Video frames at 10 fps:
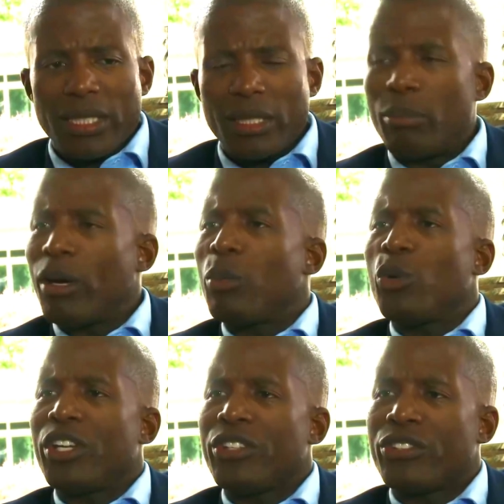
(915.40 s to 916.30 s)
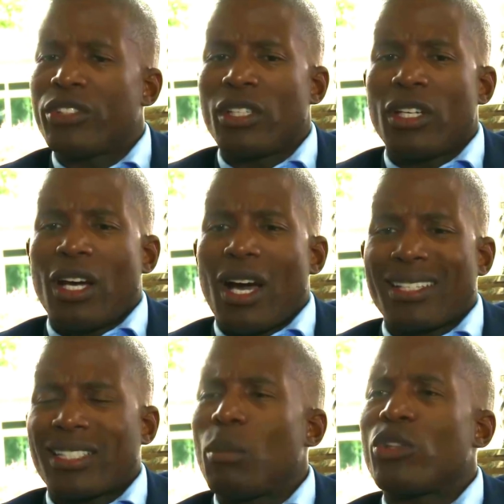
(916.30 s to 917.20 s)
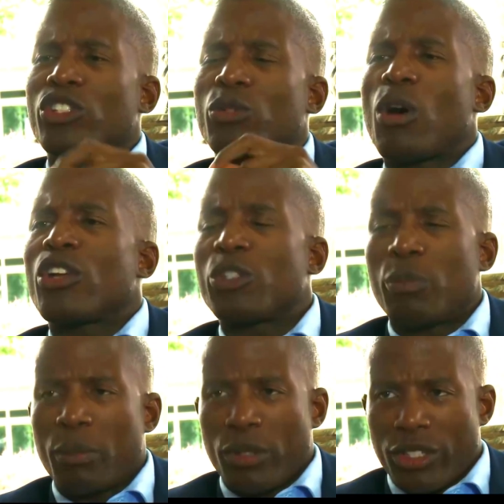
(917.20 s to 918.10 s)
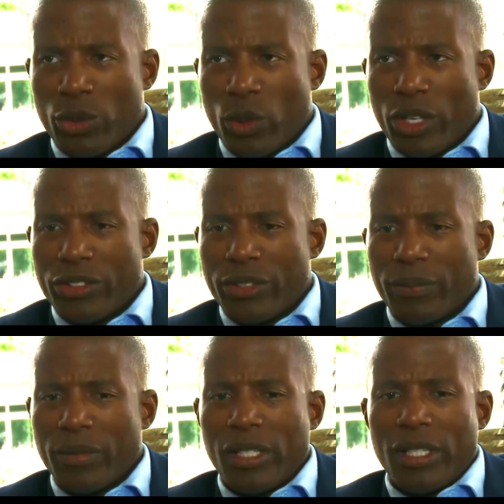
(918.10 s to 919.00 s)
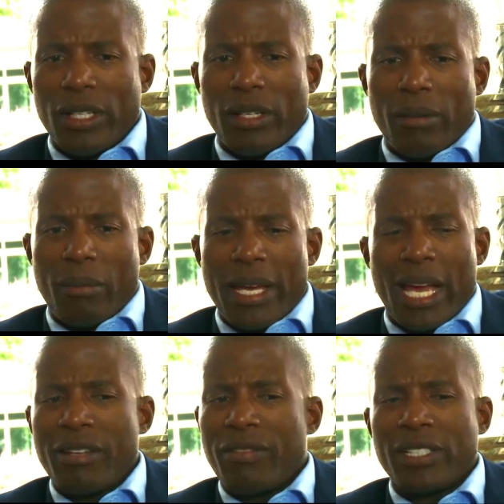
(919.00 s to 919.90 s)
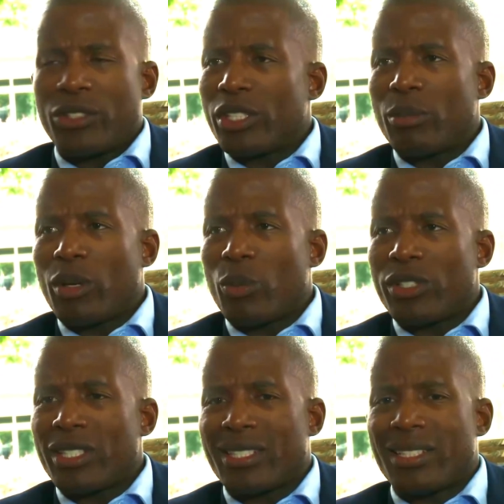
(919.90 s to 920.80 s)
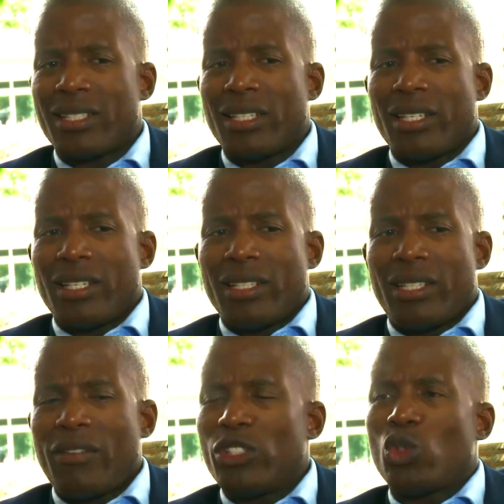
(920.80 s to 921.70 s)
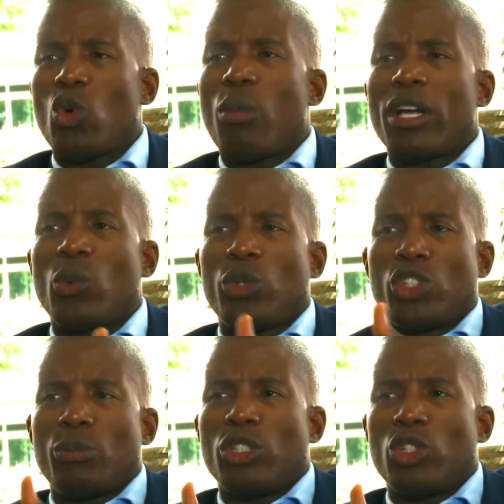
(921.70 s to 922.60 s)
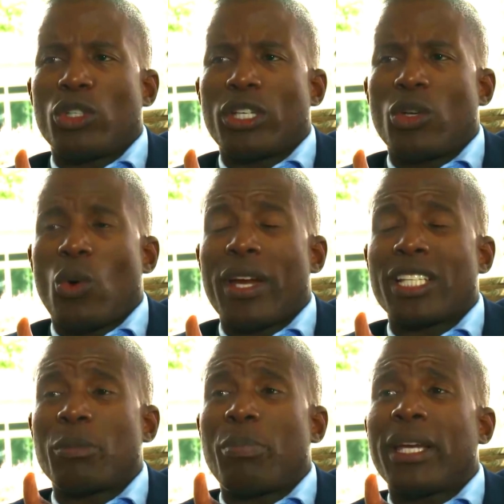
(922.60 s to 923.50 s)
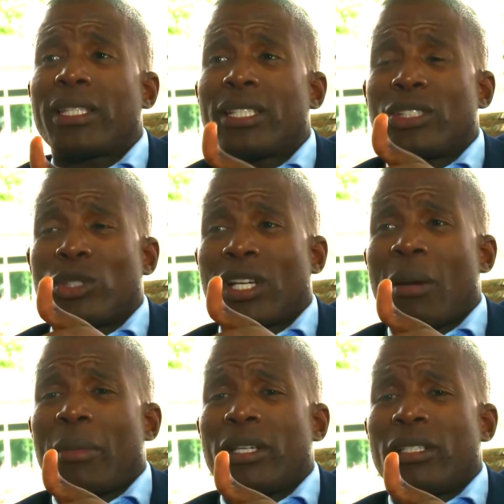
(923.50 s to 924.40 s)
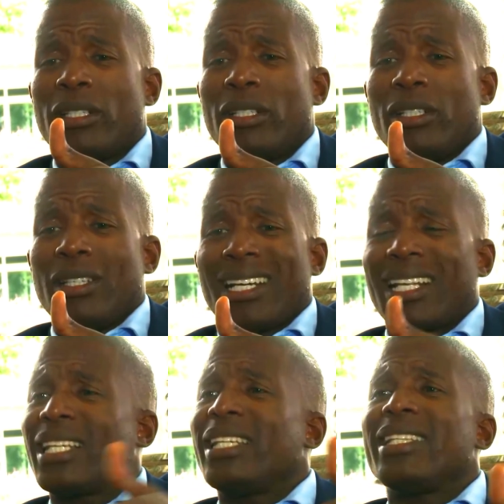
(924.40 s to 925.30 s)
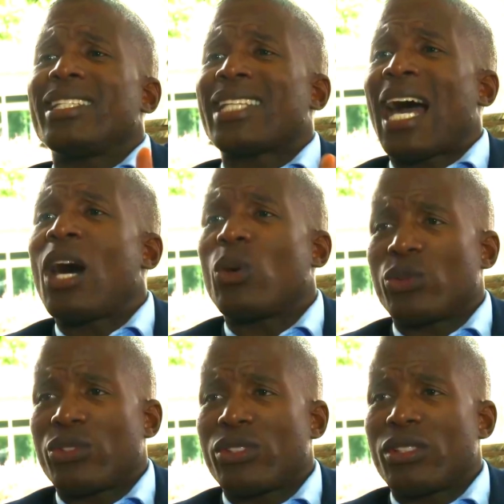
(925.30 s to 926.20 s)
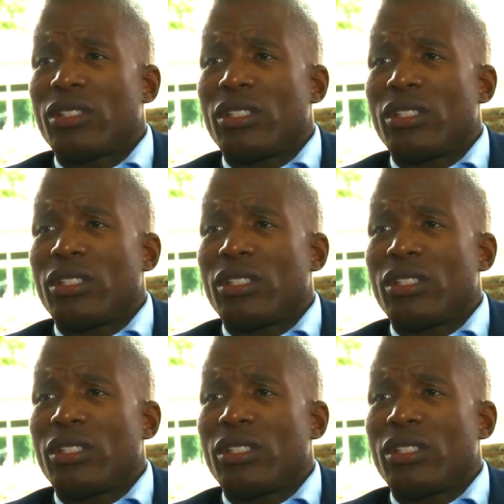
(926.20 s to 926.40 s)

Zimbabweans are some of the smartest people in the world. My advice to Zimbabweans is, there is nobody we should be looking or expecting to come and clean this house.